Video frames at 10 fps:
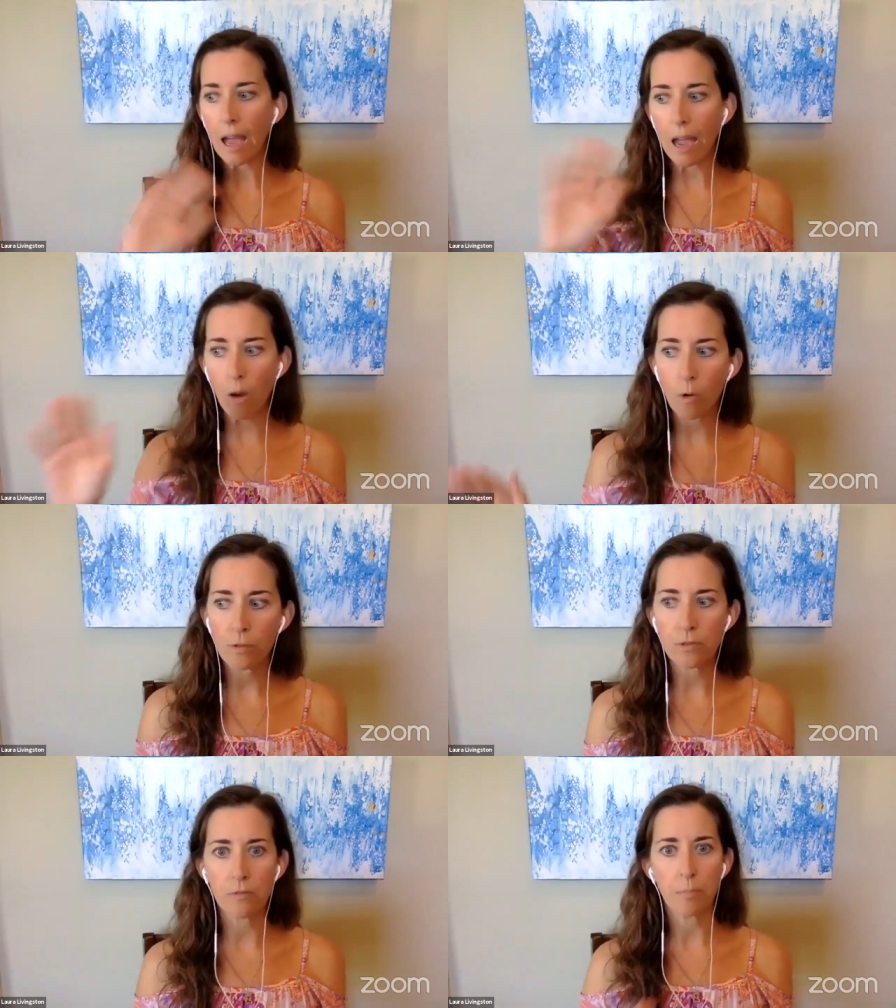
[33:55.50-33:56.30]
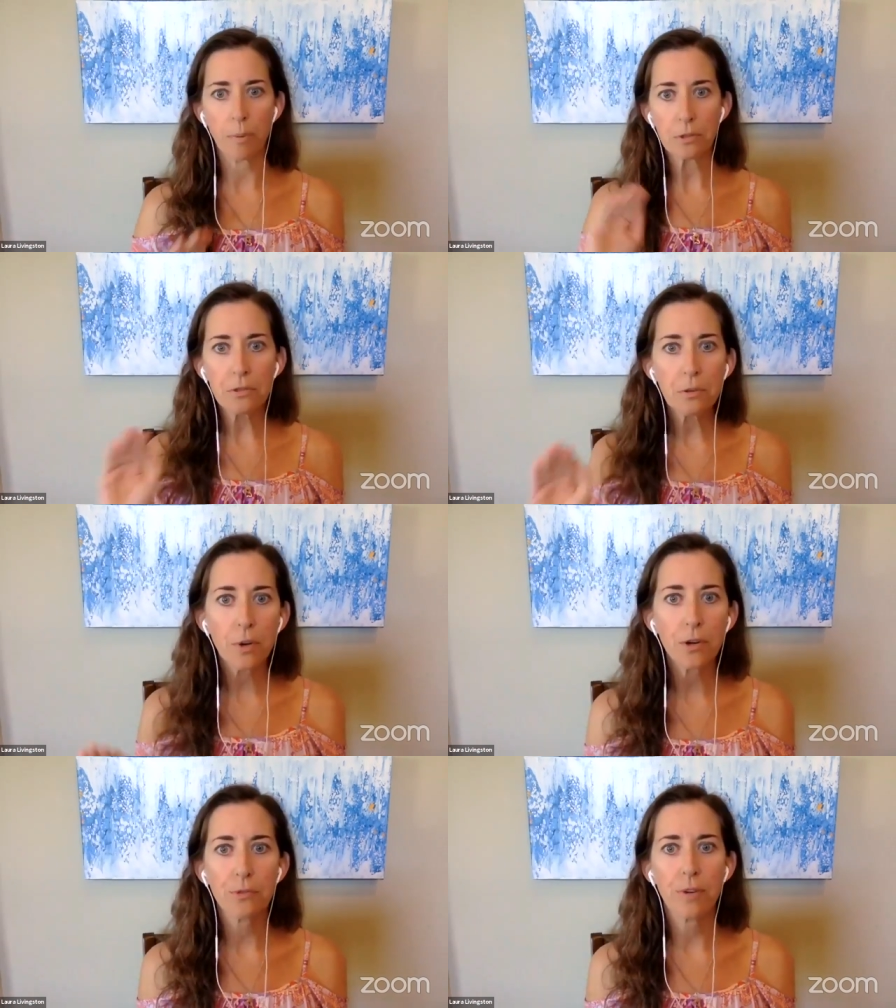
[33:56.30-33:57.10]
hours of personal
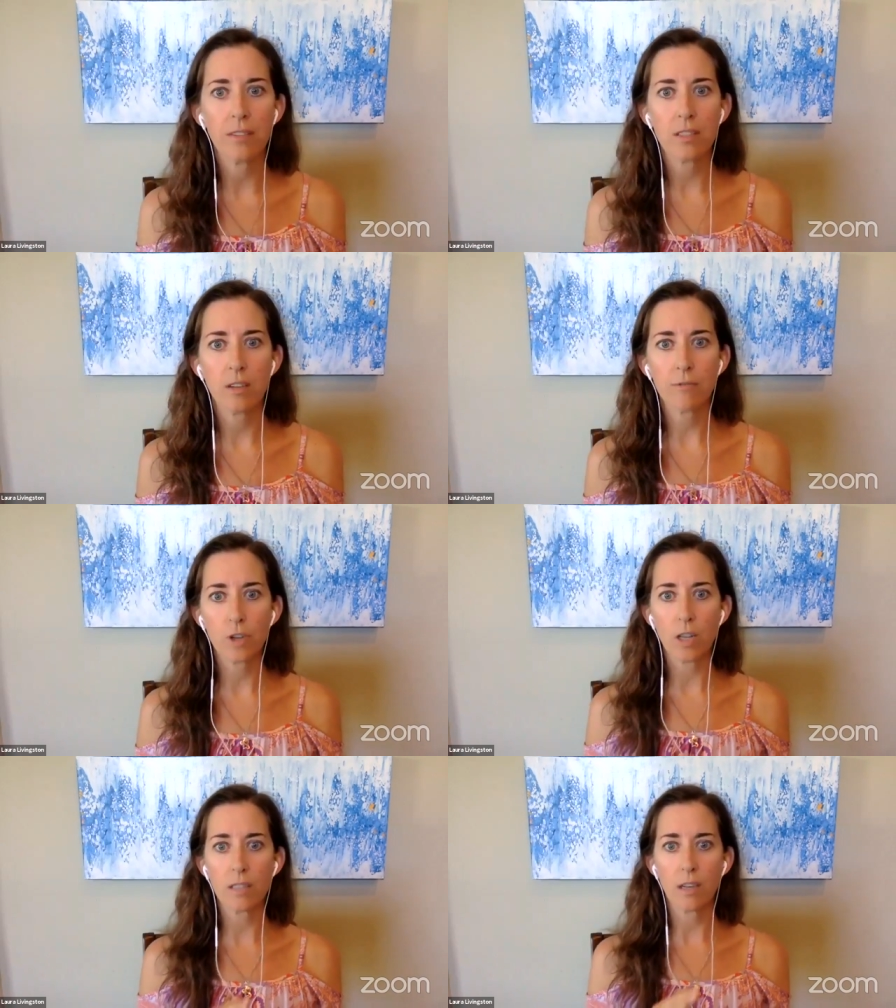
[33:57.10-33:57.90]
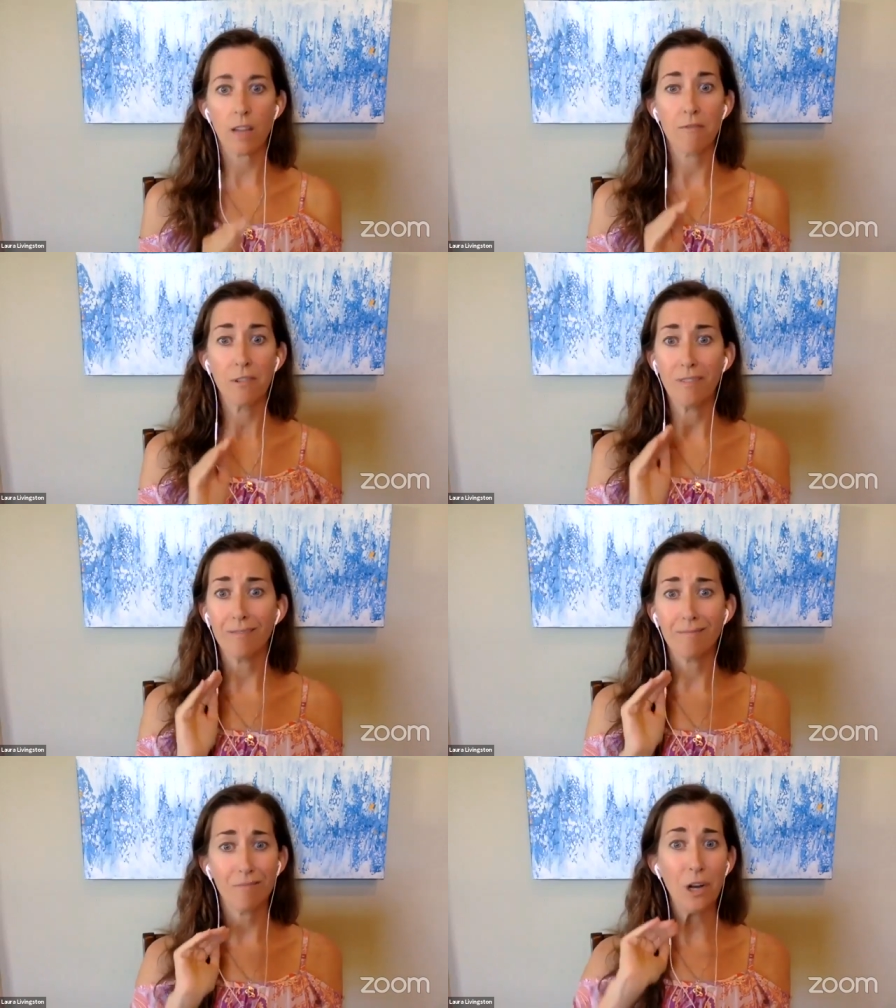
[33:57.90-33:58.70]
work around self trust and
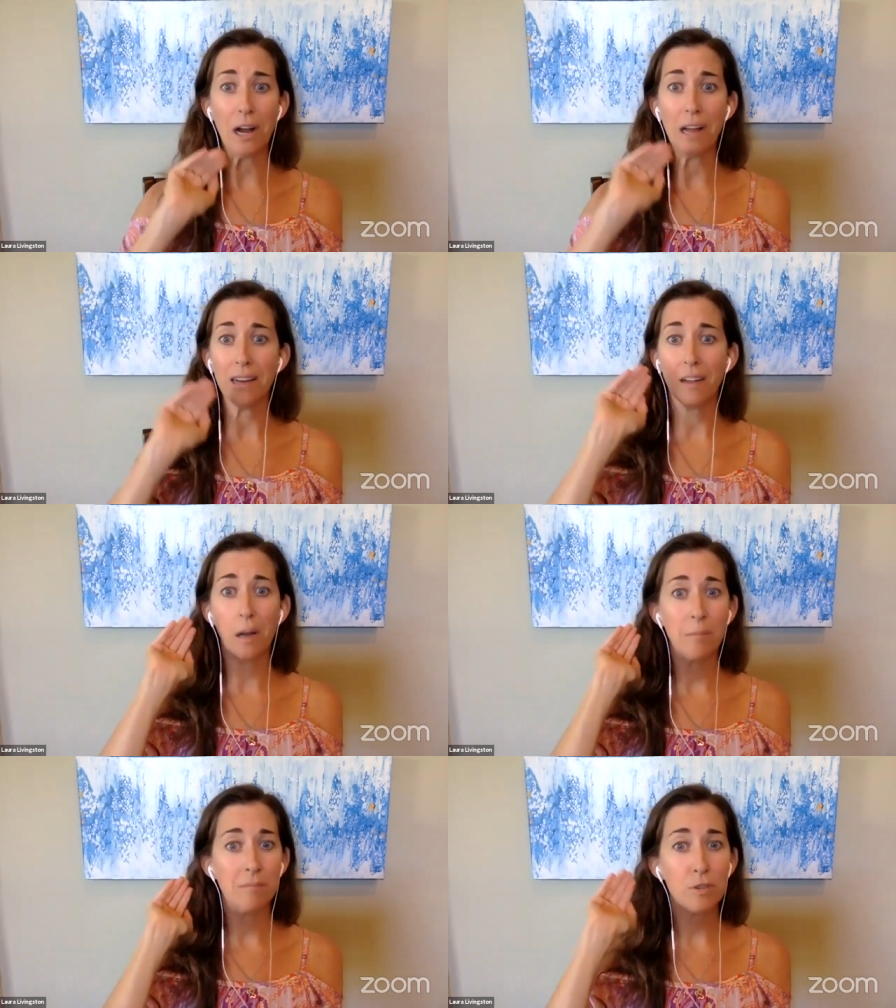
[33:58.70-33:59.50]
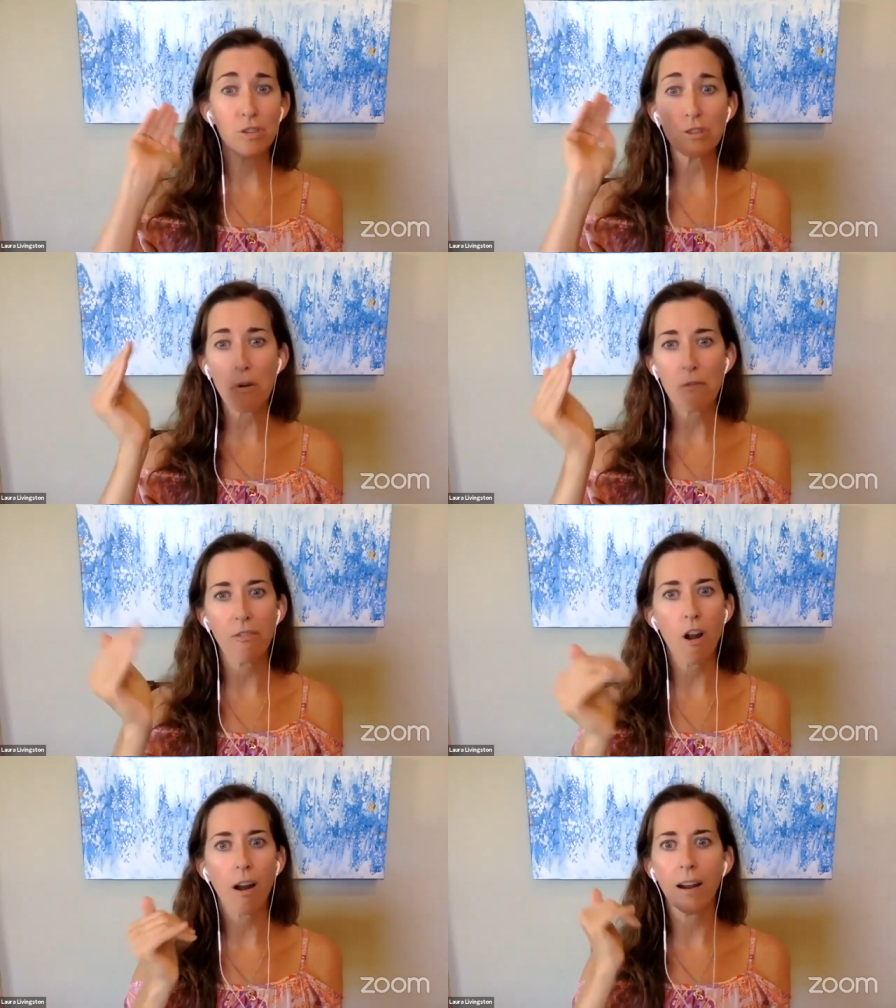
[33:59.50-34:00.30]
I've gone come so
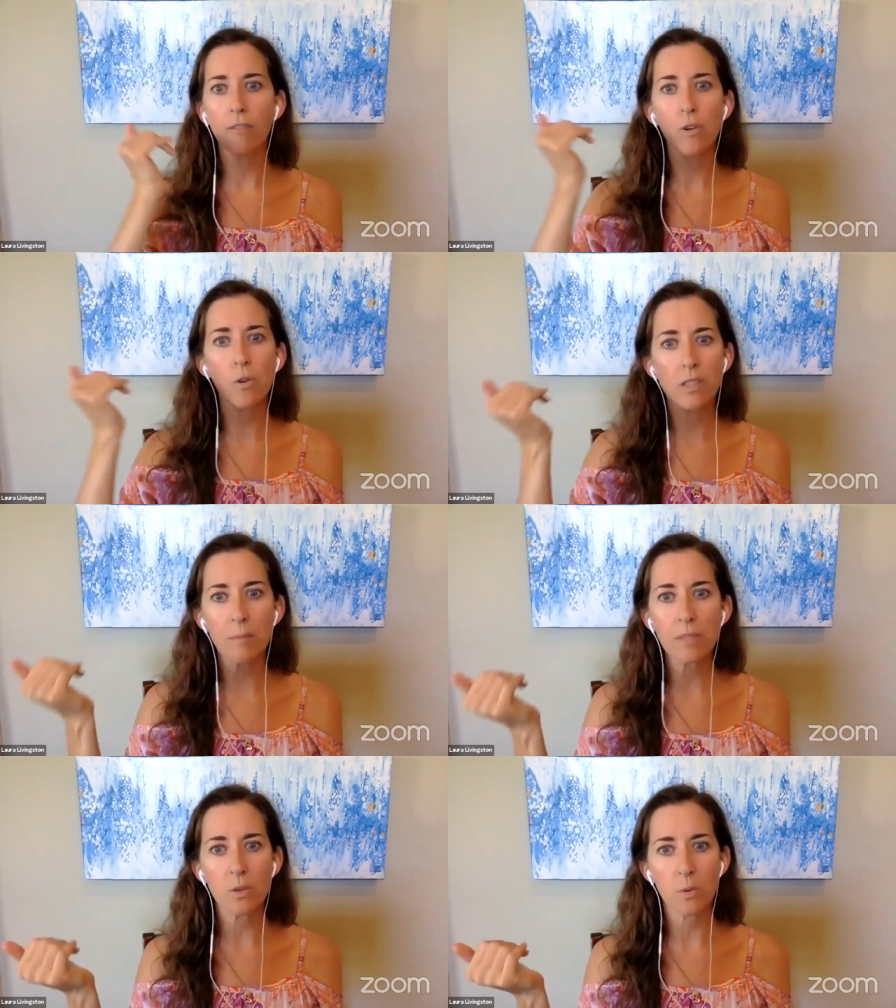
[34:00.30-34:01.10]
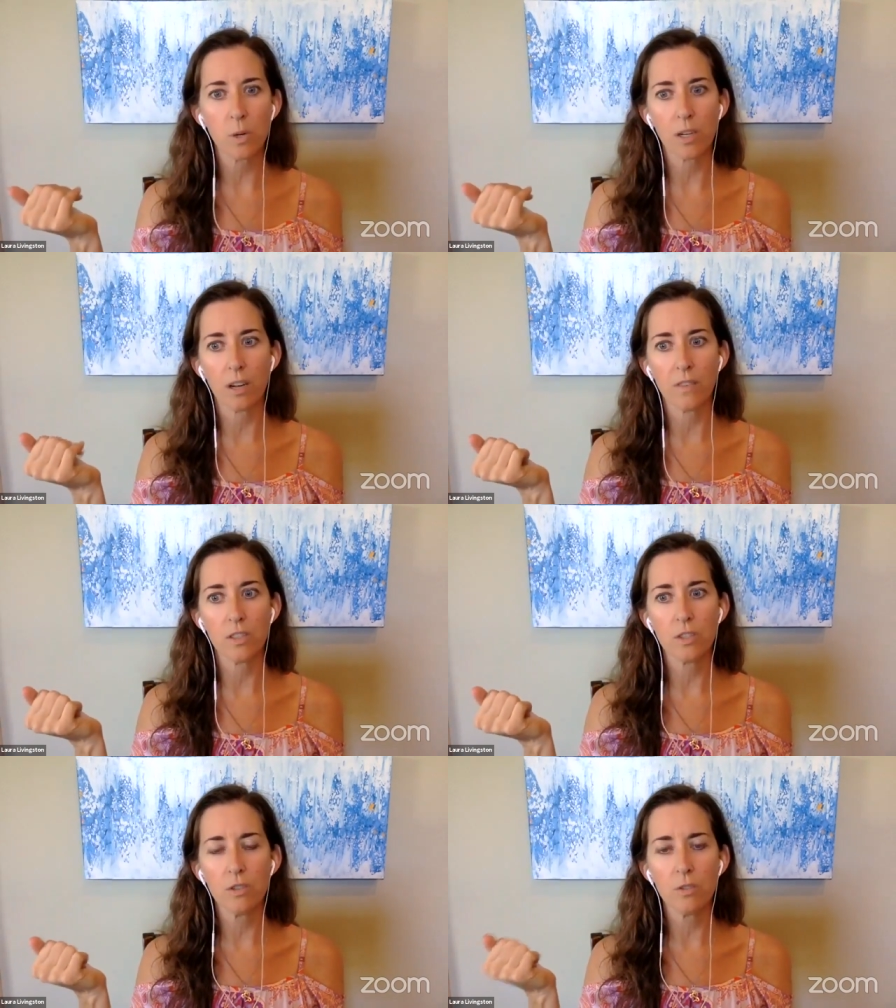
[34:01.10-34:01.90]
far and of course I'm still working on
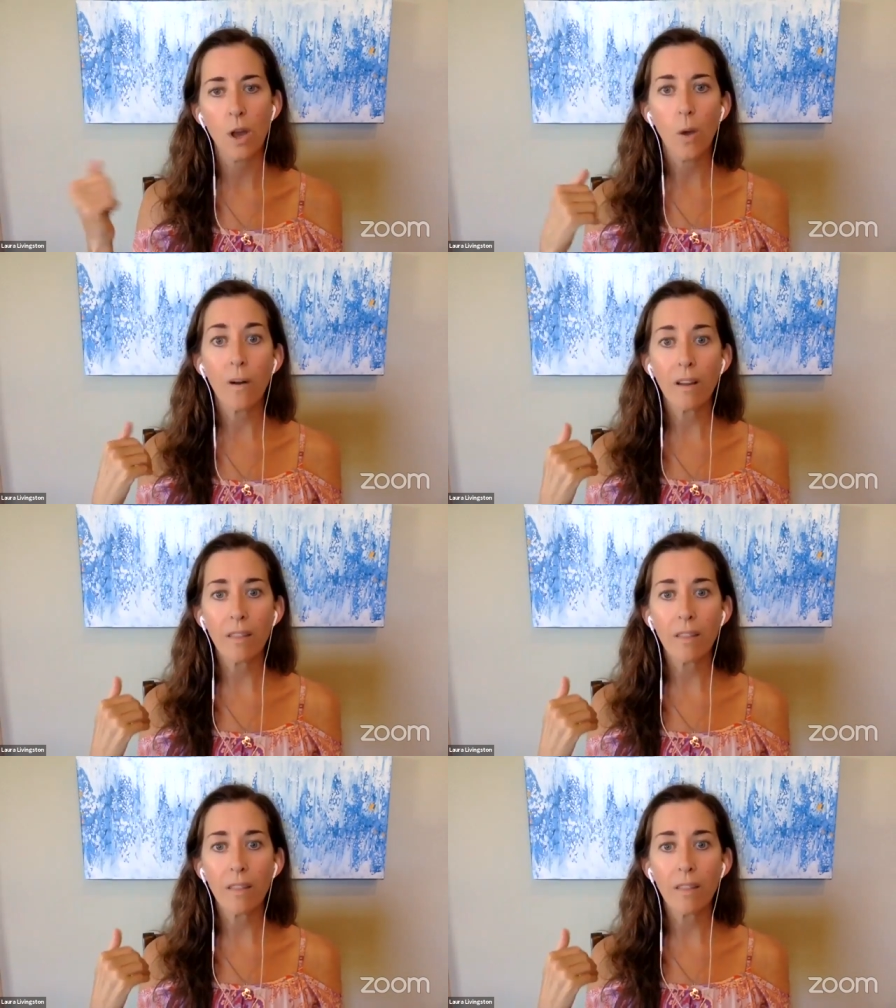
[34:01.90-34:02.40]
this too one of the